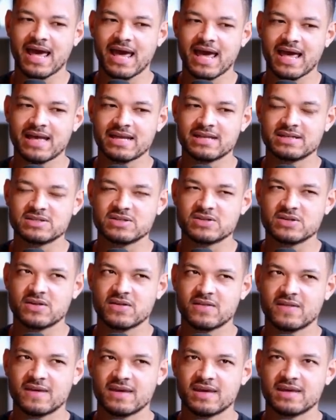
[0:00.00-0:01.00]
and
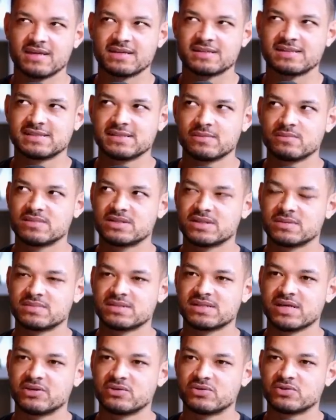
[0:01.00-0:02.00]
the
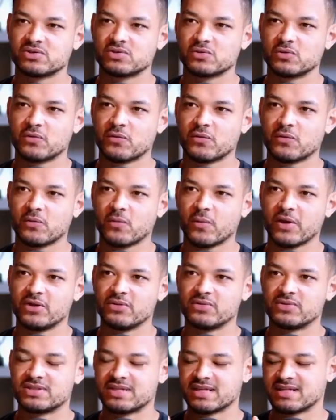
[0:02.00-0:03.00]
symptoms that you saw when
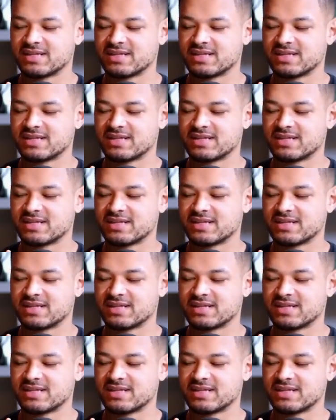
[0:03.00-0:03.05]
you